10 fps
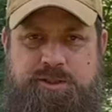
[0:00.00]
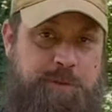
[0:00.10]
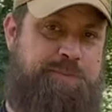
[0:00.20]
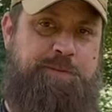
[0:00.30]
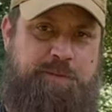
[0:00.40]

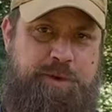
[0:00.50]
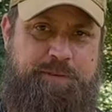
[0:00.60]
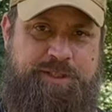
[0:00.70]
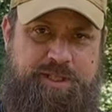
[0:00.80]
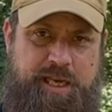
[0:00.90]
Some people may
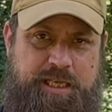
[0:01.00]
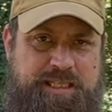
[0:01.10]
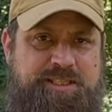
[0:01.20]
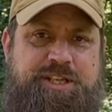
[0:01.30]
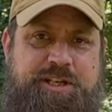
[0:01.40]
be saying,
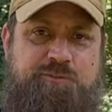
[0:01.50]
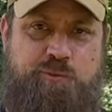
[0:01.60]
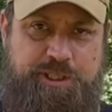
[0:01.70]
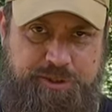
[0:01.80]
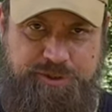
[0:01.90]
let's get
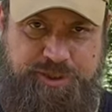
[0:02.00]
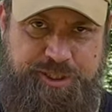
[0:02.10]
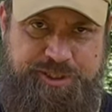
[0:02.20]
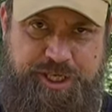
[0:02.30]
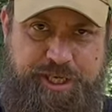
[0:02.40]
real,
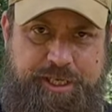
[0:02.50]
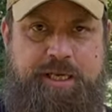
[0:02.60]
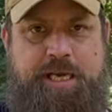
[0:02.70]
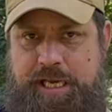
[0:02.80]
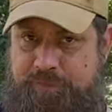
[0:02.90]
J J.
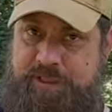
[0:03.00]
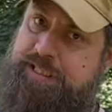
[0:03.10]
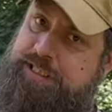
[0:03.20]
If it's